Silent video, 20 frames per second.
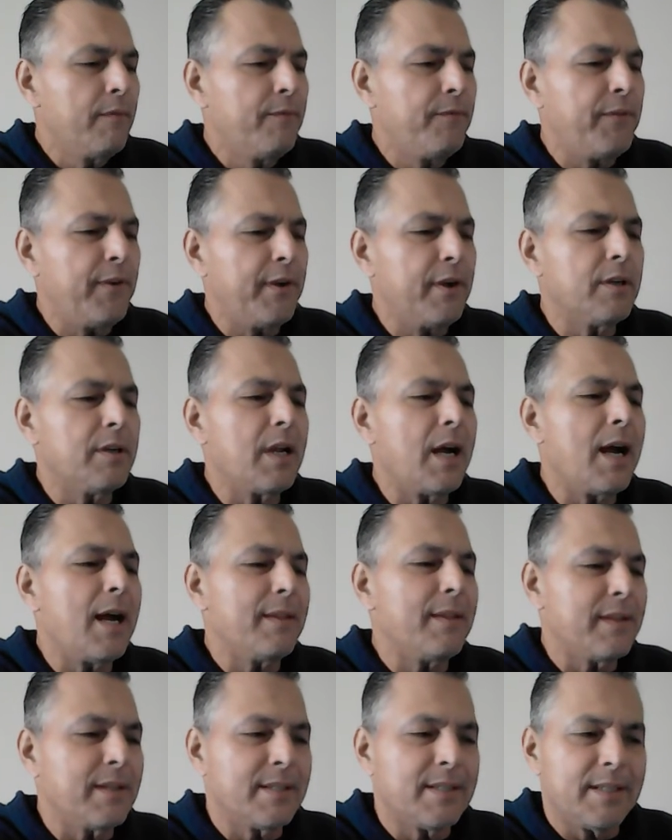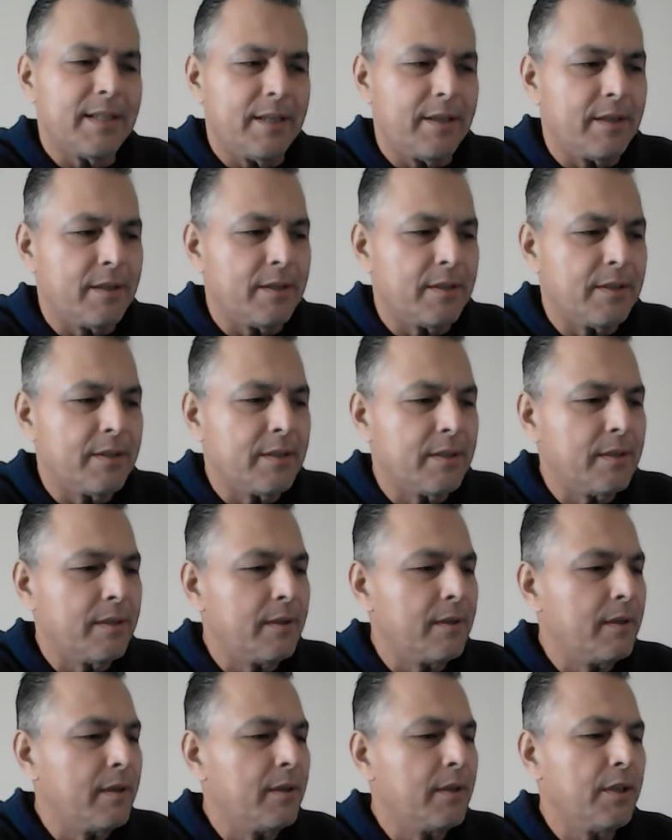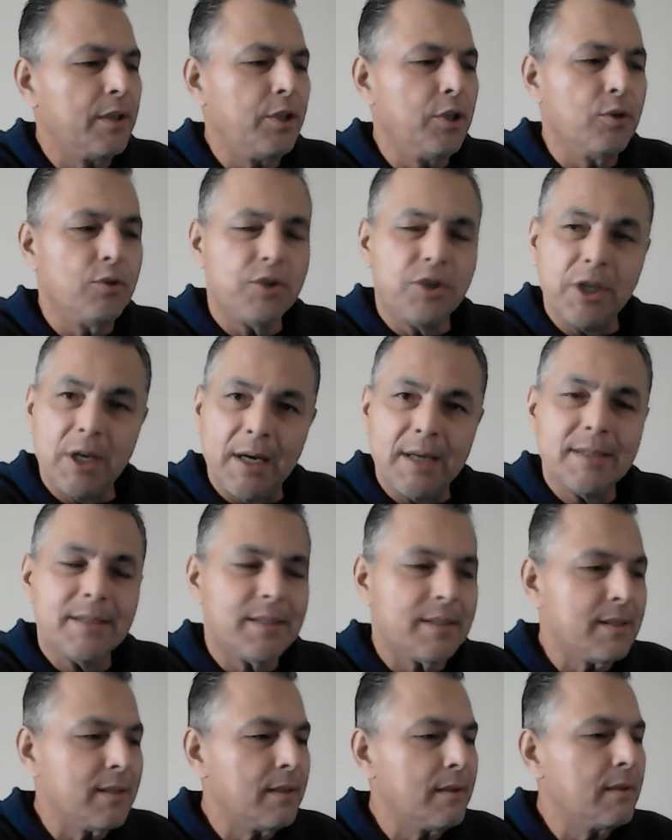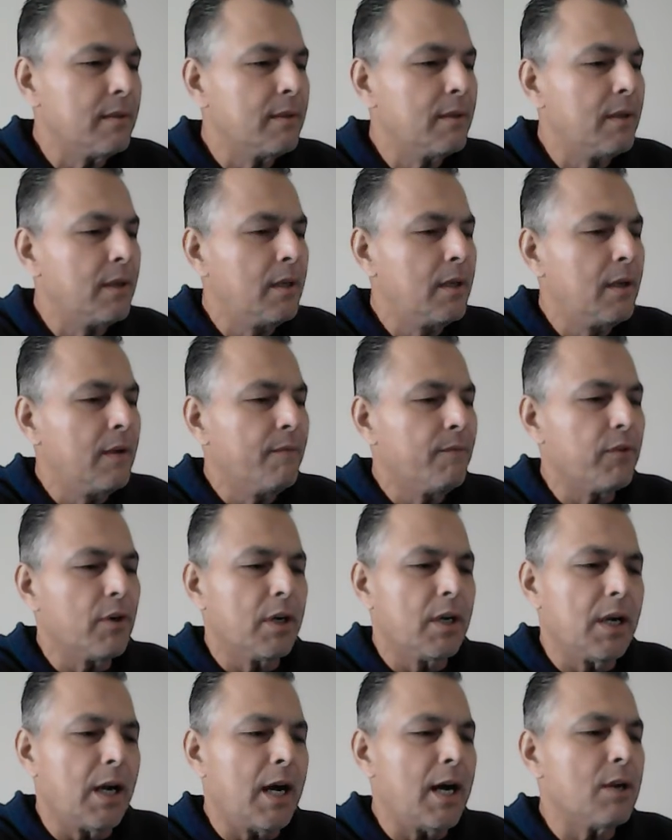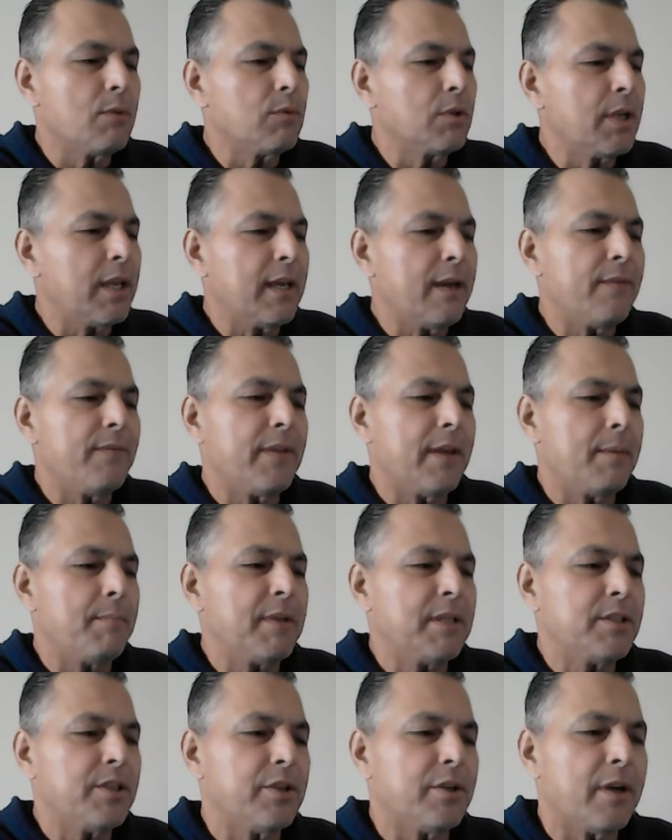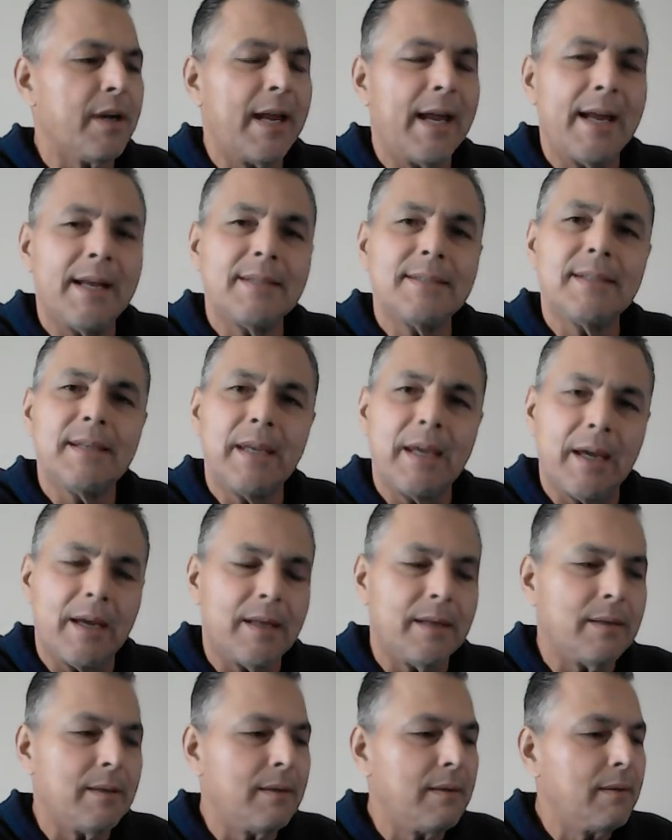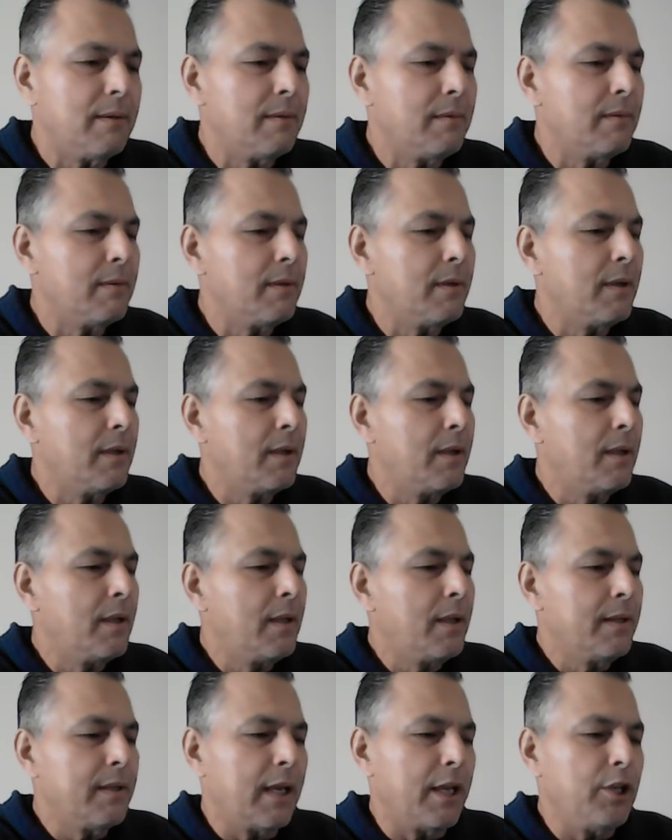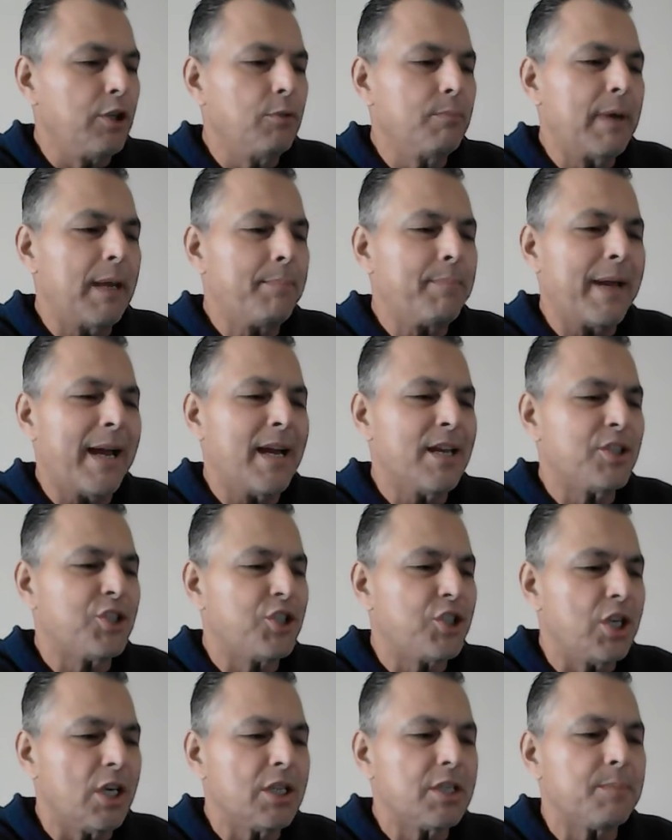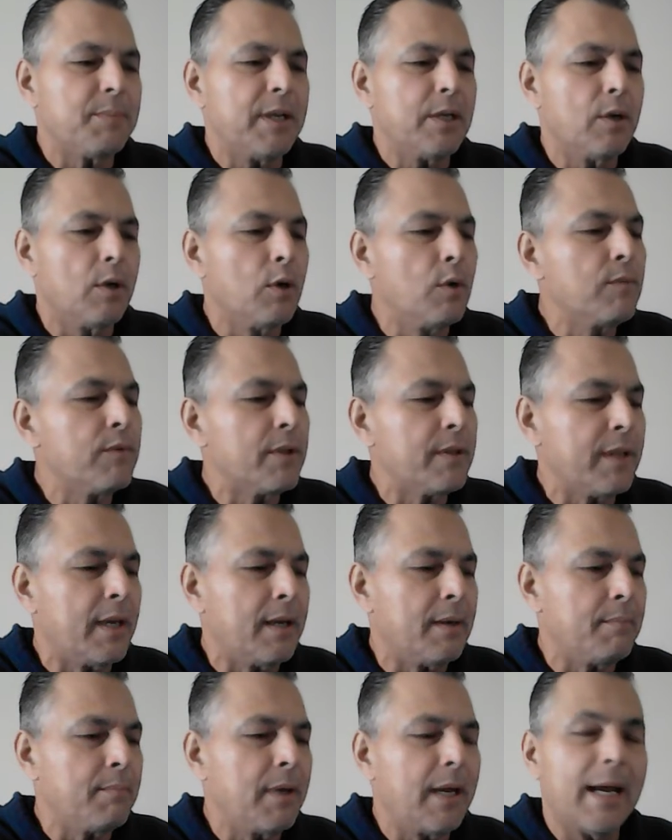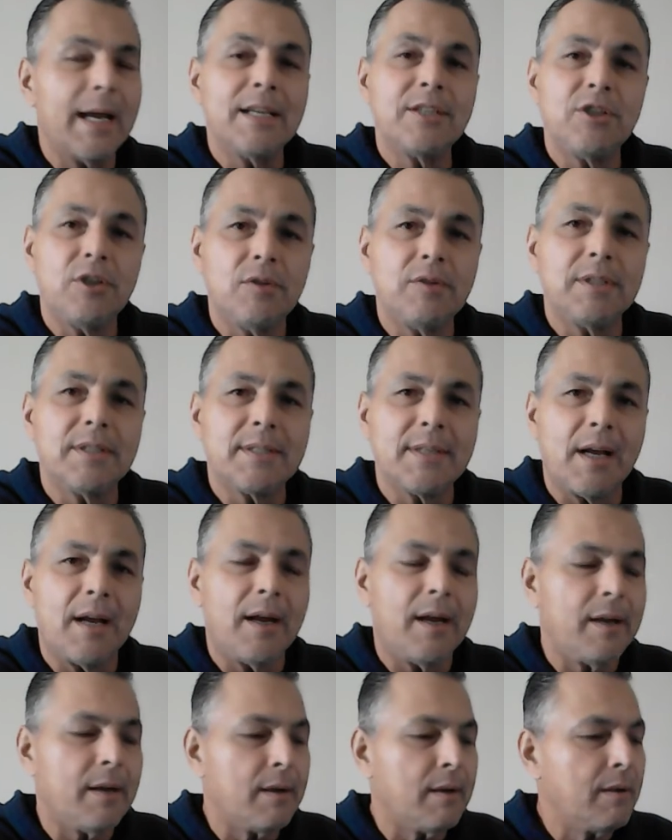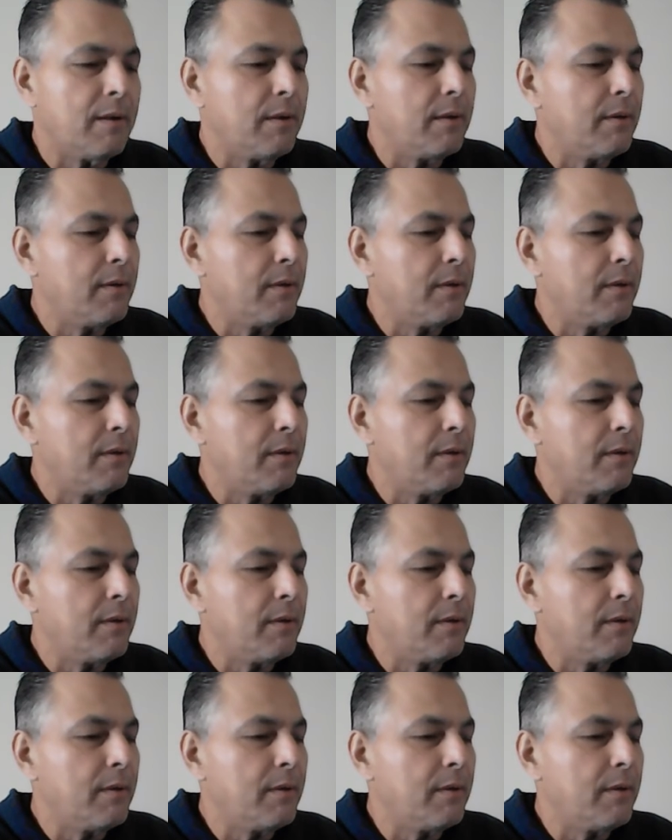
Fear not the sinners, you just, for God will give them into your hands again, that you may pass judgment over them as you desire.